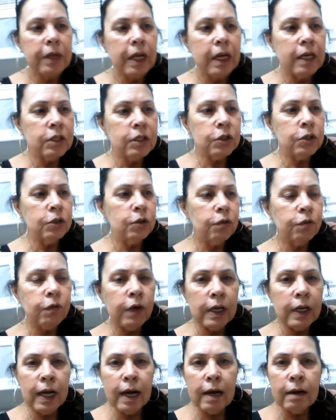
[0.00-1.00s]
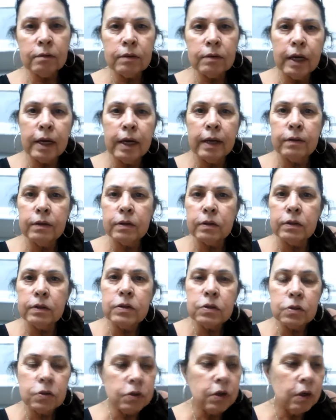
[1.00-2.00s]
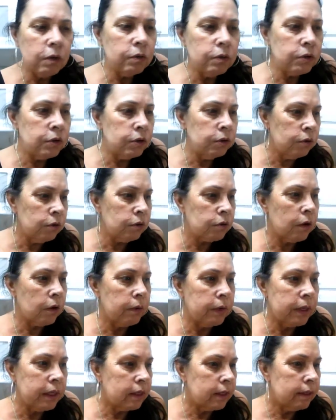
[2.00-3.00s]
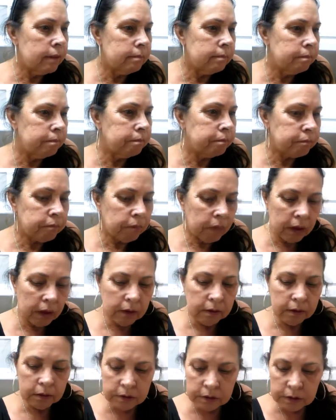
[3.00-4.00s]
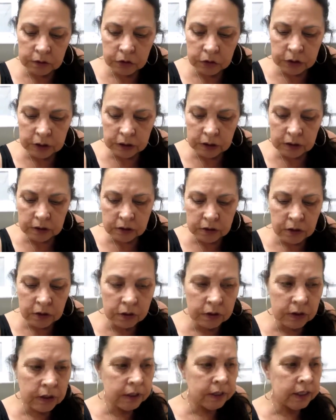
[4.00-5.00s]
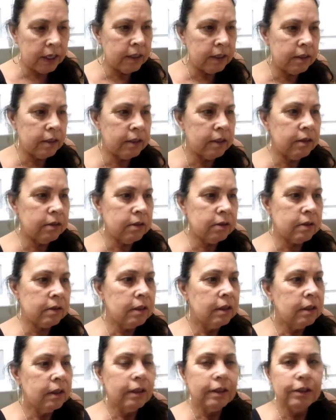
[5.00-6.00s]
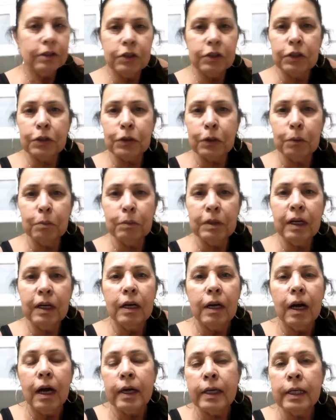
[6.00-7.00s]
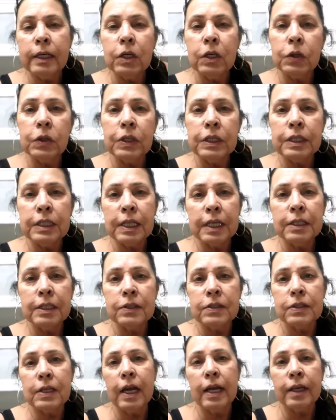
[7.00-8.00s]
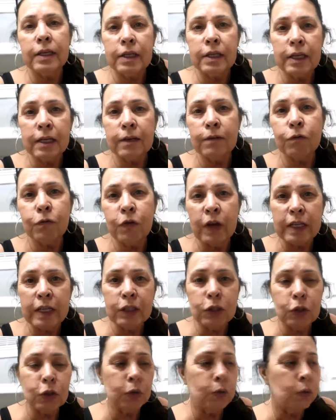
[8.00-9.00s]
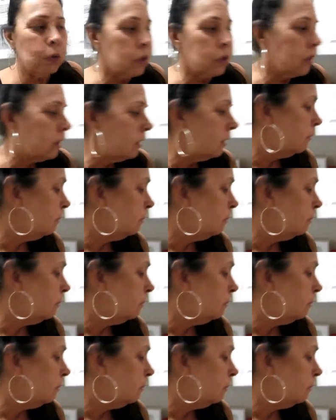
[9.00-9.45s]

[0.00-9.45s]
A tooth fell out and there is no tooth growing in. So she needs to go to the dentist she told me. I need to go to the dentist and get a fake tooth.